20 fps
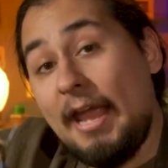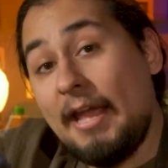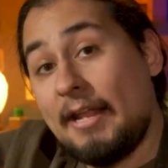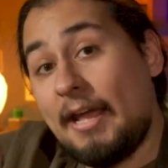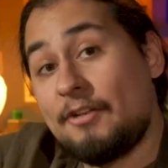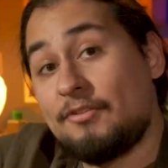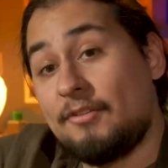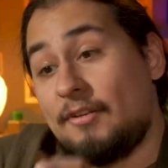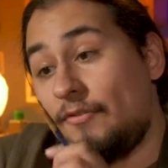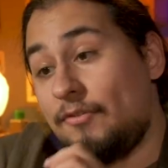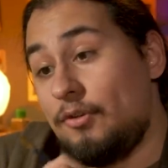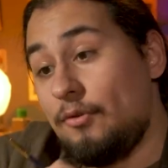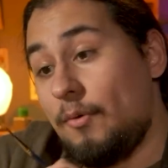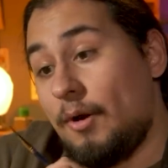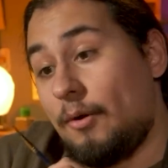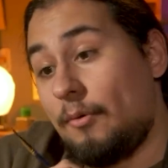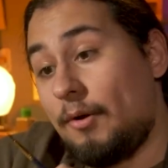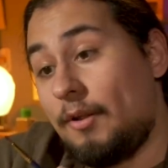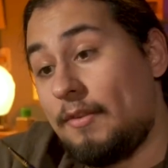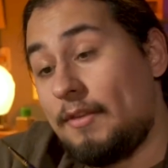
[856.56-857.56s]
And actually, if you
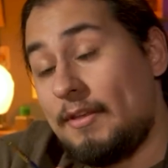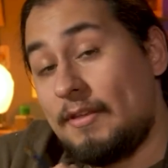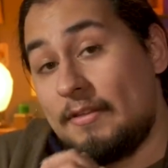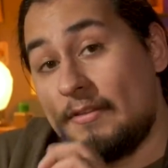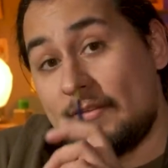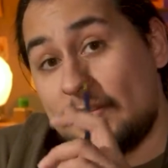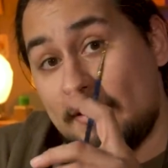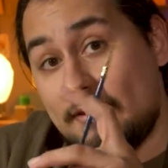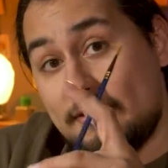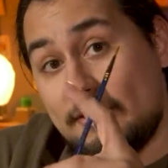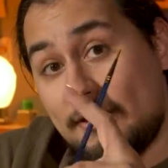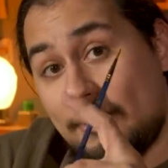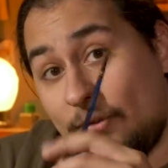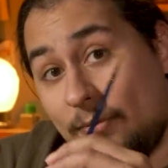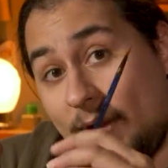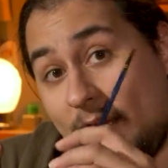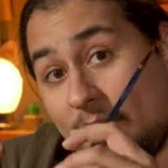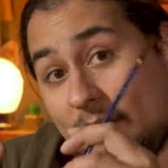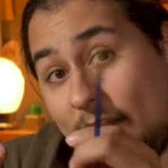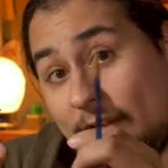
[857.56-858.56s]
want one of these, stick
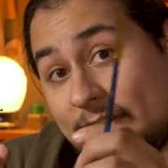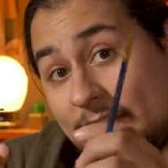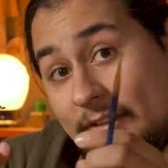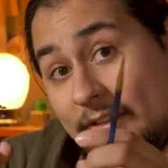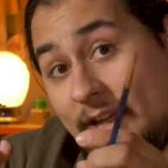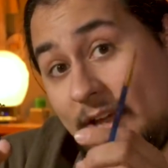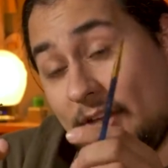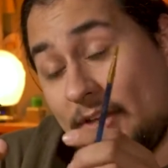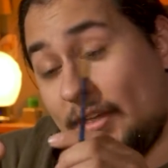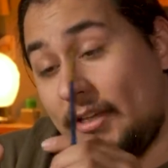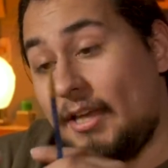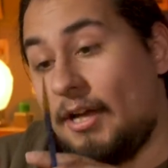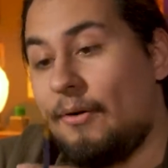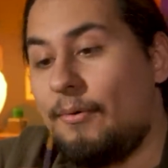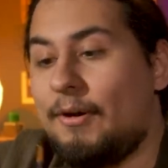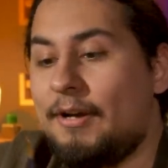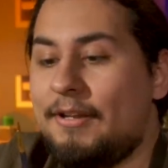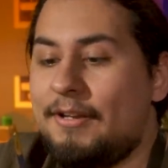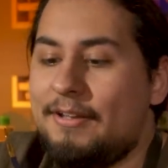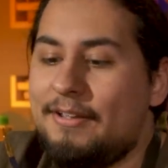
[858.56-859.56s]
around. I'll tell you how you can
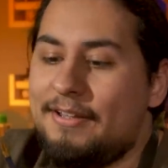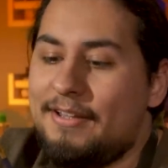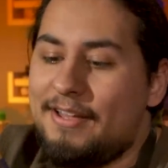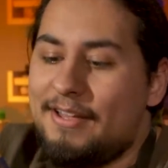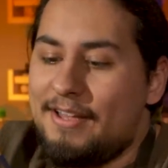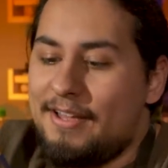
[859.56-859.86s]
get one.